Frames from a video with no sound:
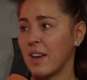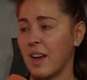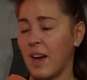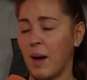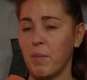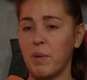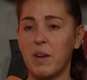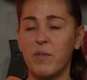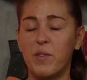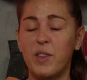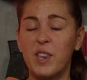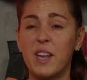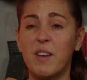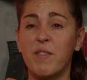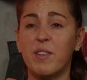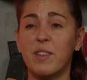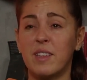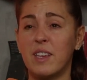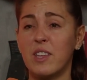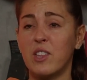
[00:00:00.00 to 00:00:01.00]
I've
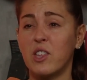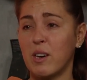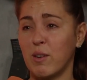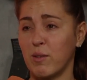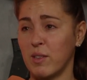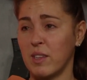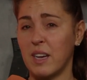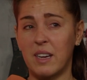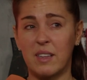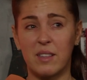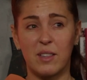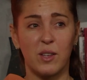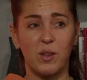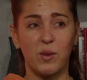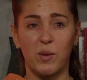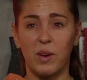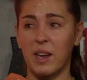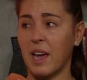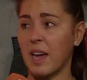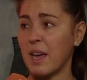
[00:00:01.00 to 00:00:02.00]
never seen Chelsea
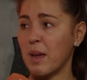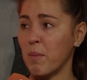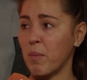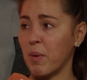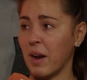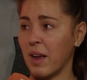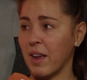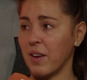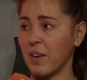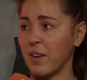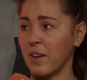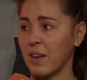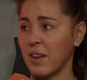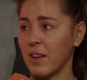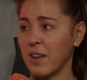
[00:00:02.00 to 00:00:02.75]
execute a game plan